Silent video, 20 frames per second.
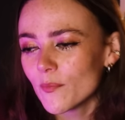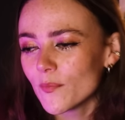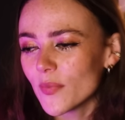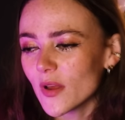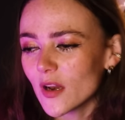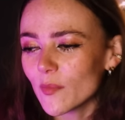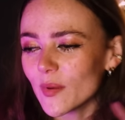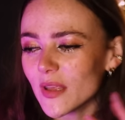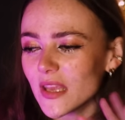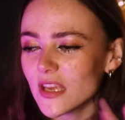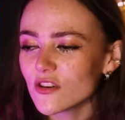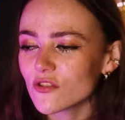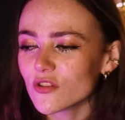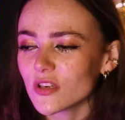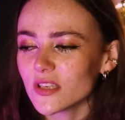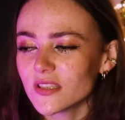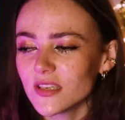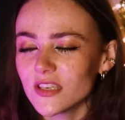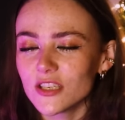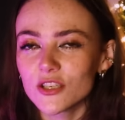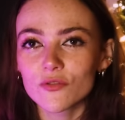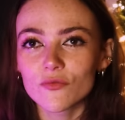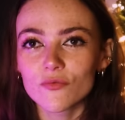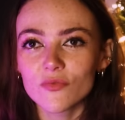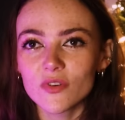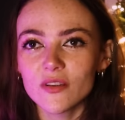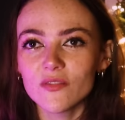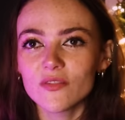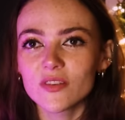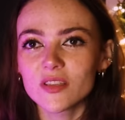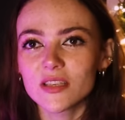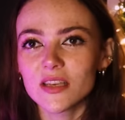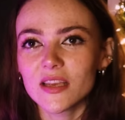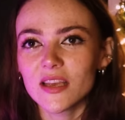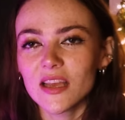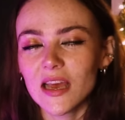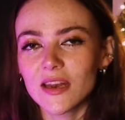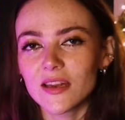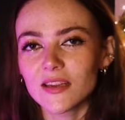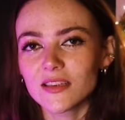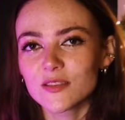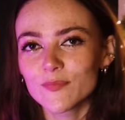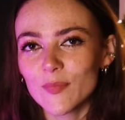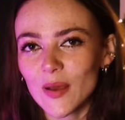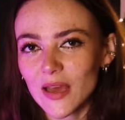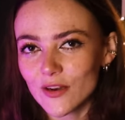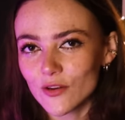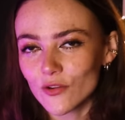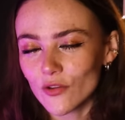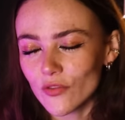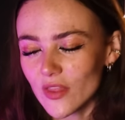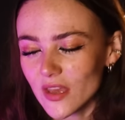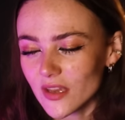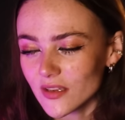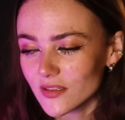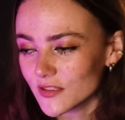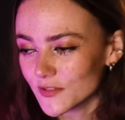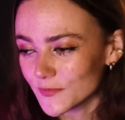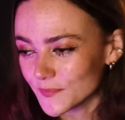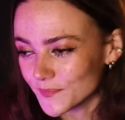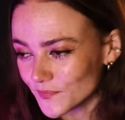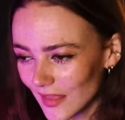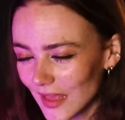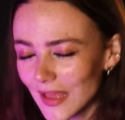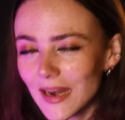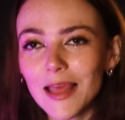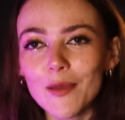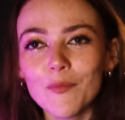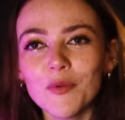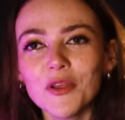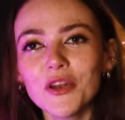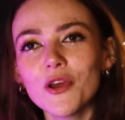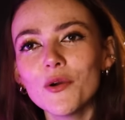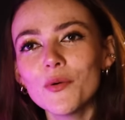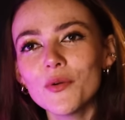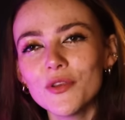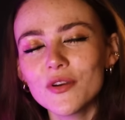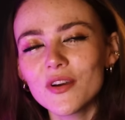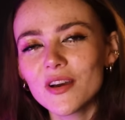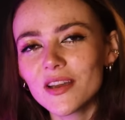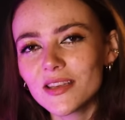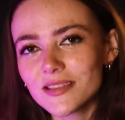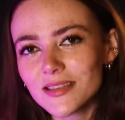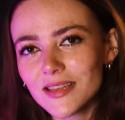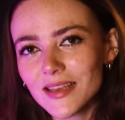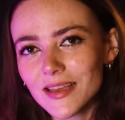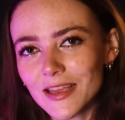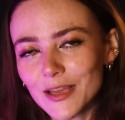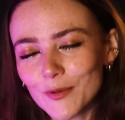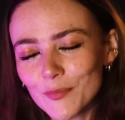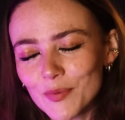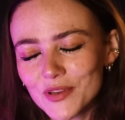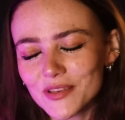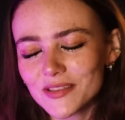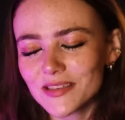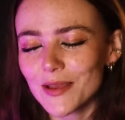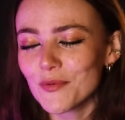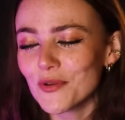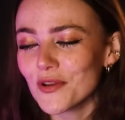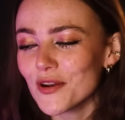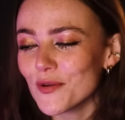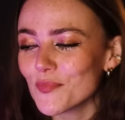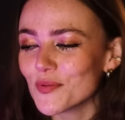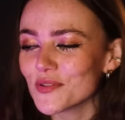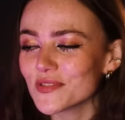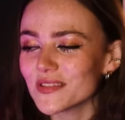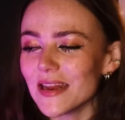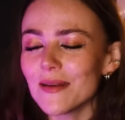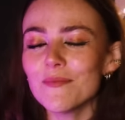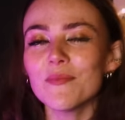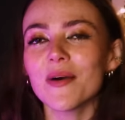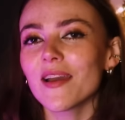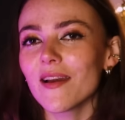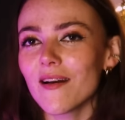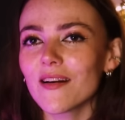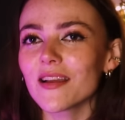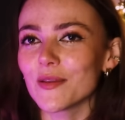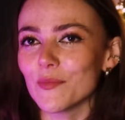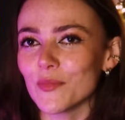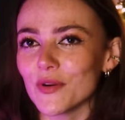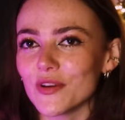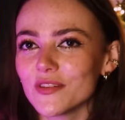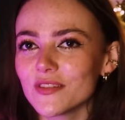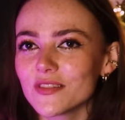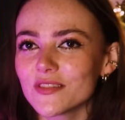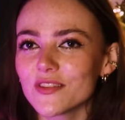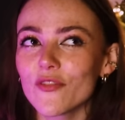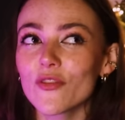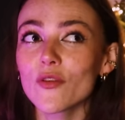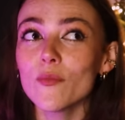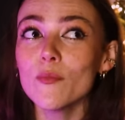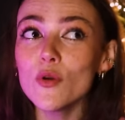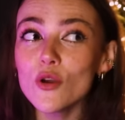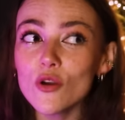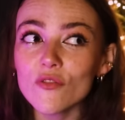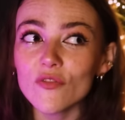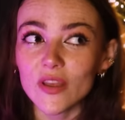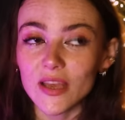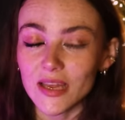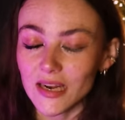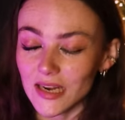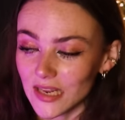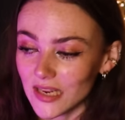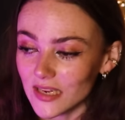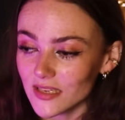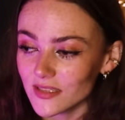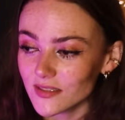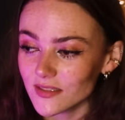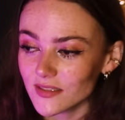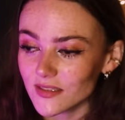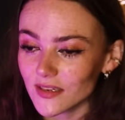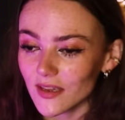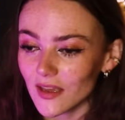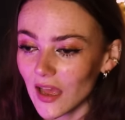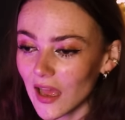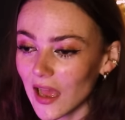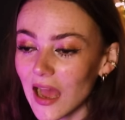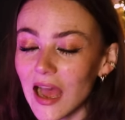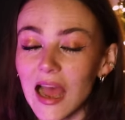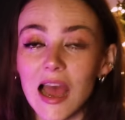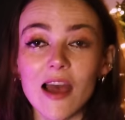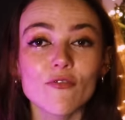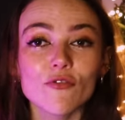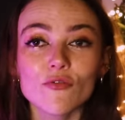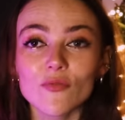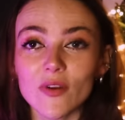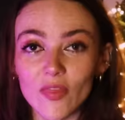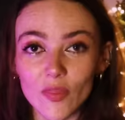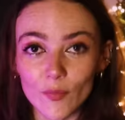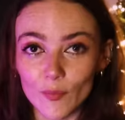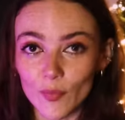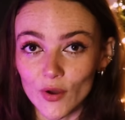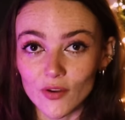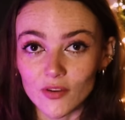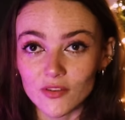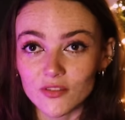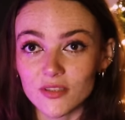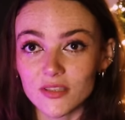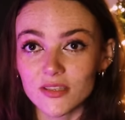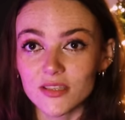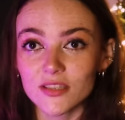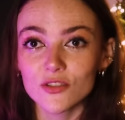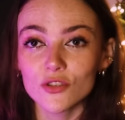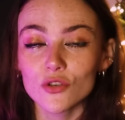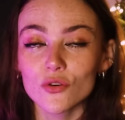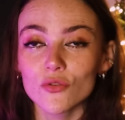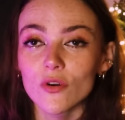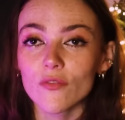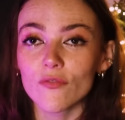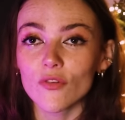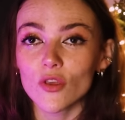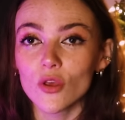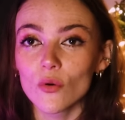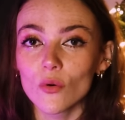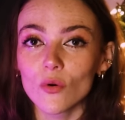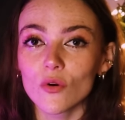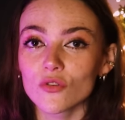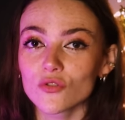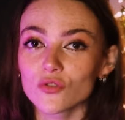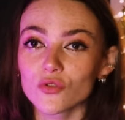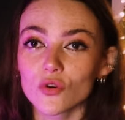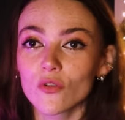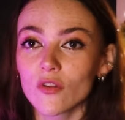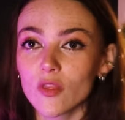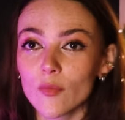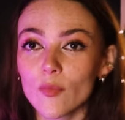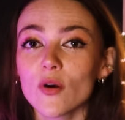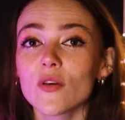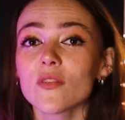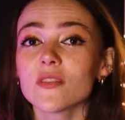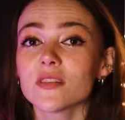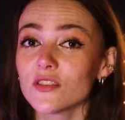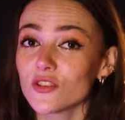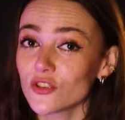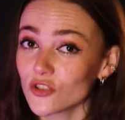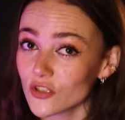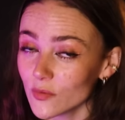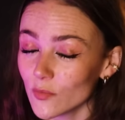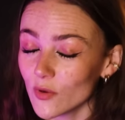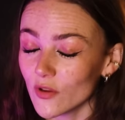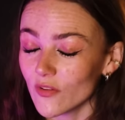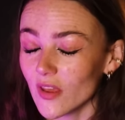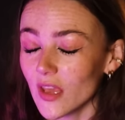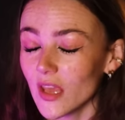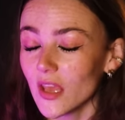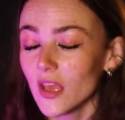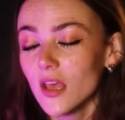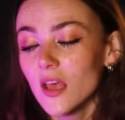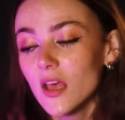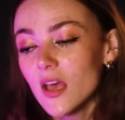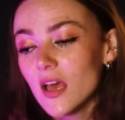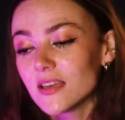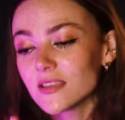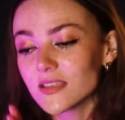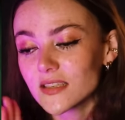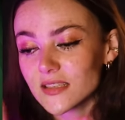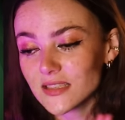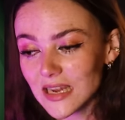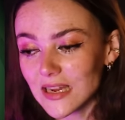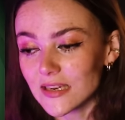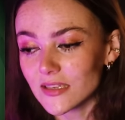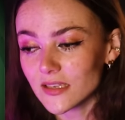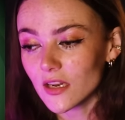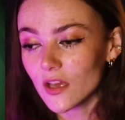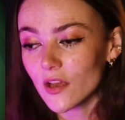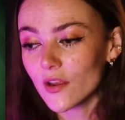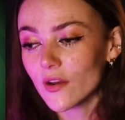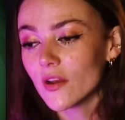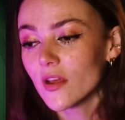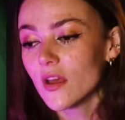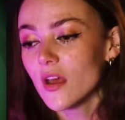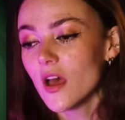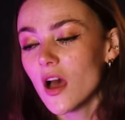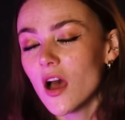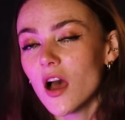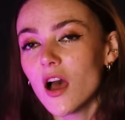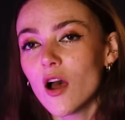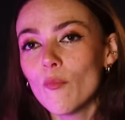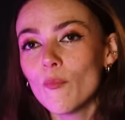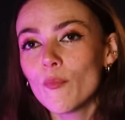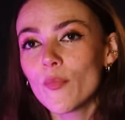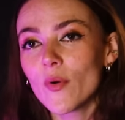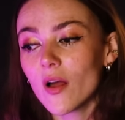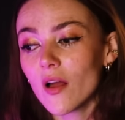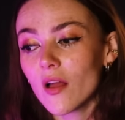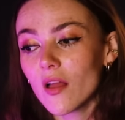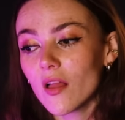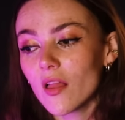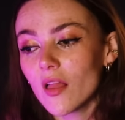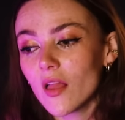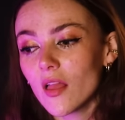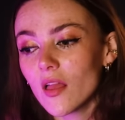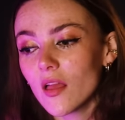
but it'll be interesting to revisit and expand on this. And let me know what you guys think, because I'm going to present my argument that the movie, at least, I haven't read the books. This isn't a review or talk of the book, this is just the movie as a standalone, but